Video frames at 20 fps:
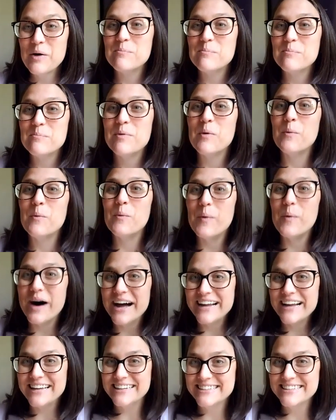But
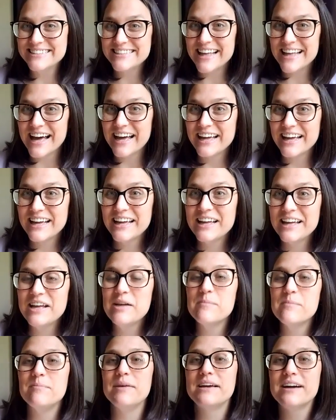why is that?
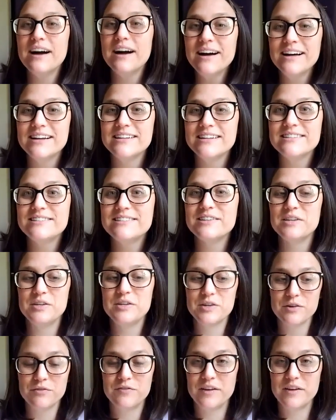Because
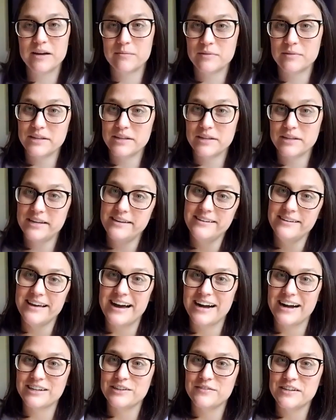your family
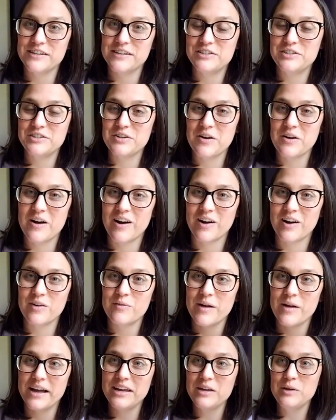activates your heart, right?